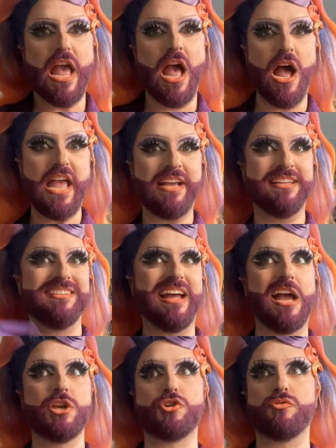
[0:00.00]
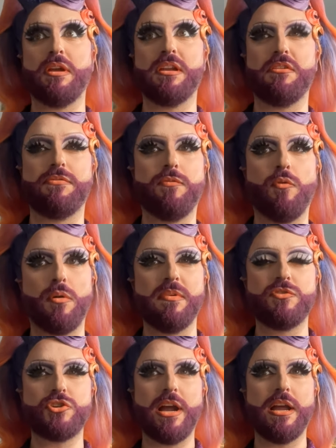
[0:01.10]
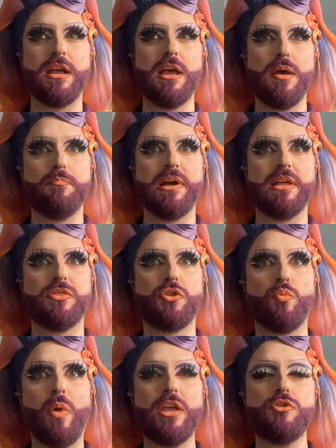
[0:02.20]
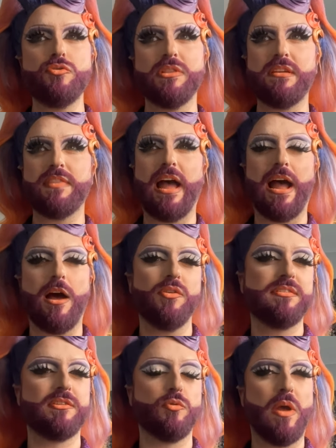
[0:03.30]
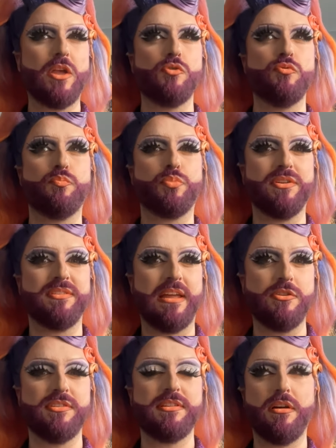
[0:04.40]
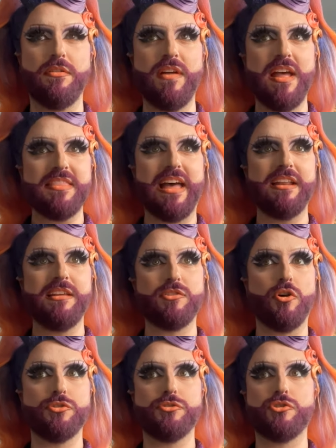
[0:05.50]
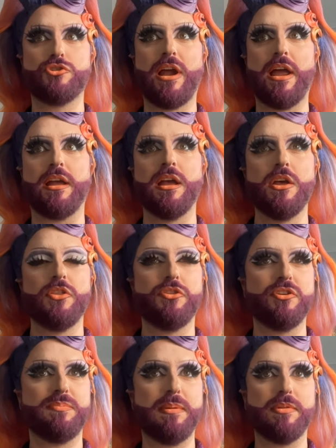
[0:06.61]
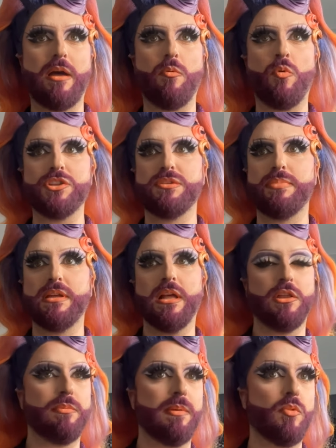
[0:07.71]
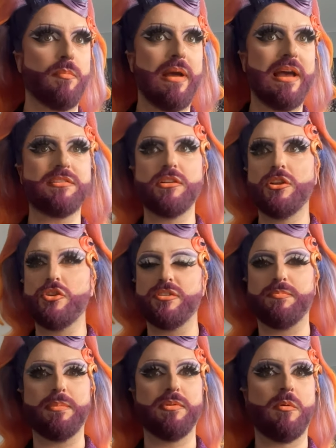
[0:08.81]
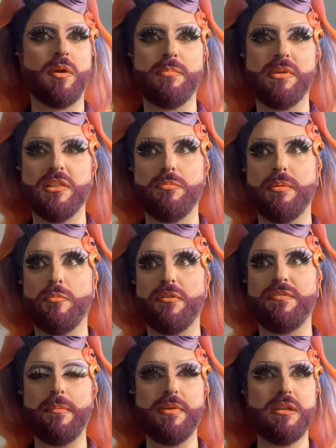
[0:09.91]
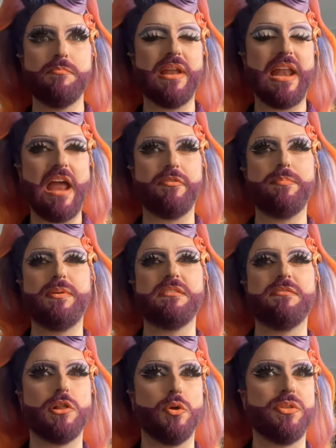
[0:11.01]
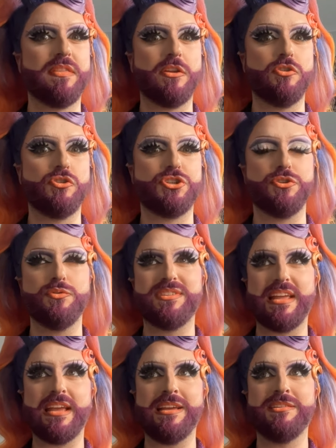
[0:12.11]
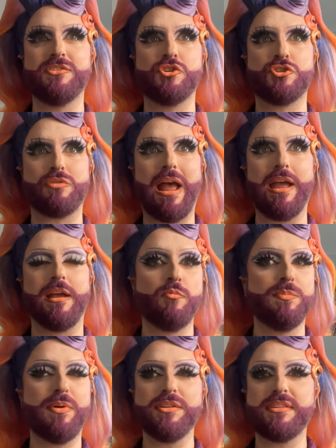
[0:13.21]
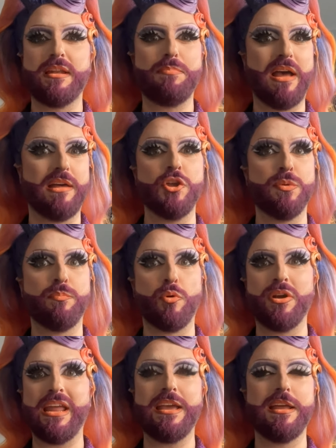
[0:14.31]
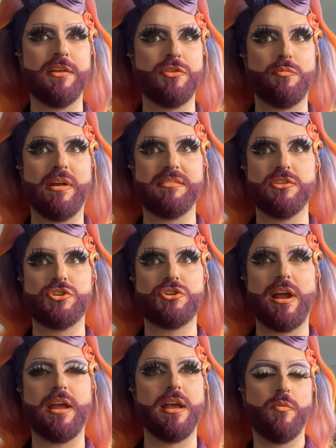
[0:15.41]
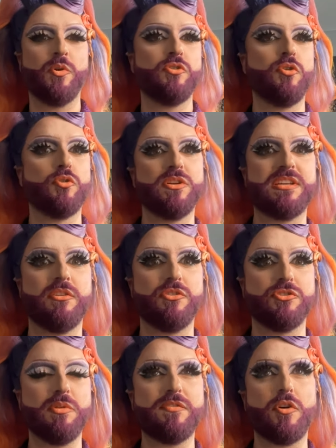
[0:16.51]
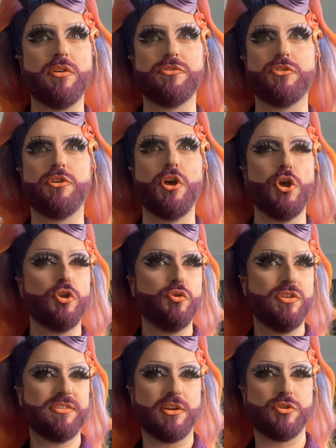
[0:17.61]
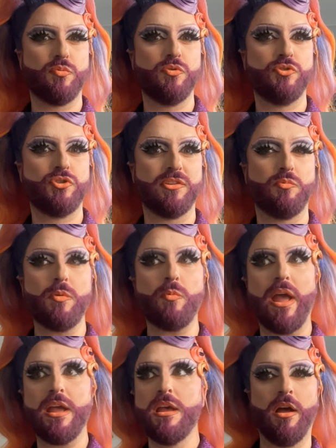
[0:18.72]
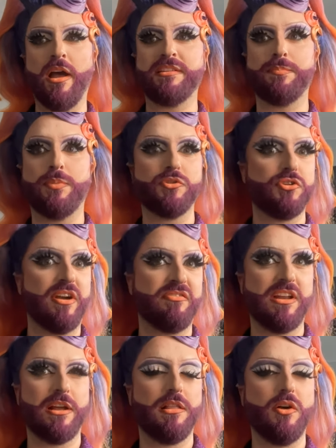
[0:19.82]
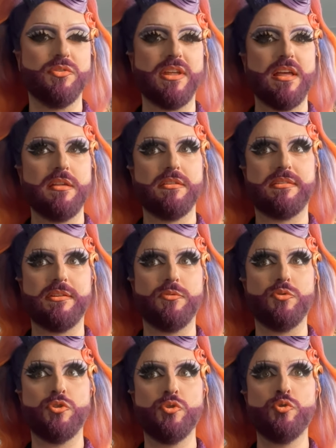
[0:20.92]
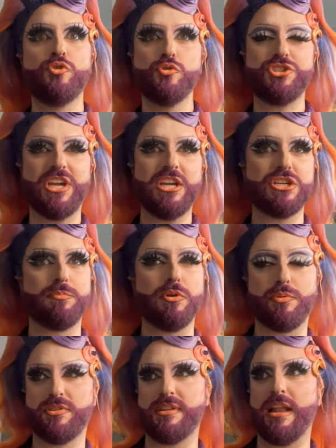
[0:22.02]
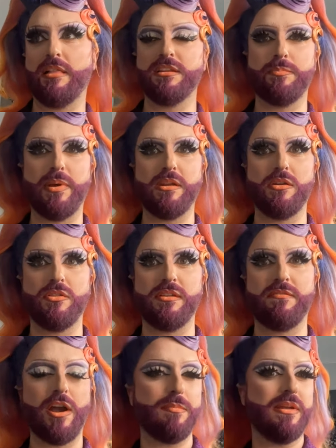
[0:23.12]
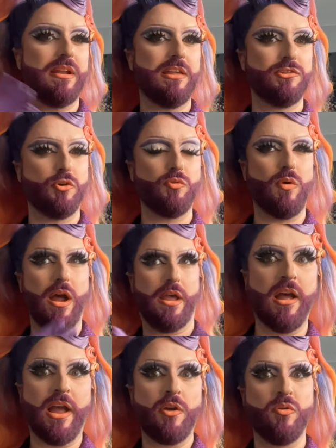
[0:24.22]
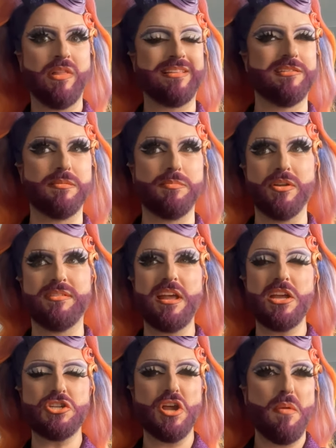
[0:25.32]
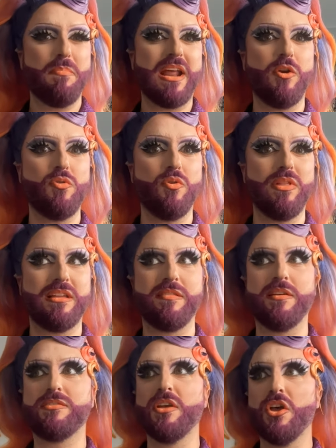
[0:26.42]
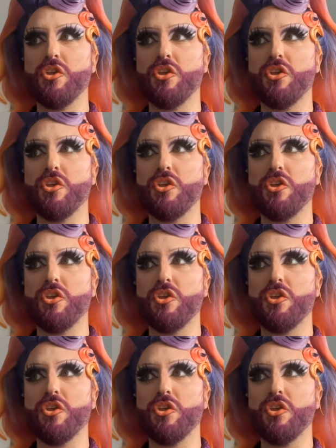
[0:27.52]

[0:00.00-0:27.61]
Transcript: uh, exaggerated form of drag. But the way you leave the house and the way you present yourself. That is also drag. There's people that want to be a little bit more masculine. There's people that want to be a little bit more feminine. But every piece of clothing that you choose is drag. RuPaul said it best. You're born naked and the rest is drag. When you go to a Taylor Swift concert, you decide to dress one way as opposed to your everyday clothes. See, you do change up your personality depending on the environment, and so do I. I go like this to be on stage, but I don't go like this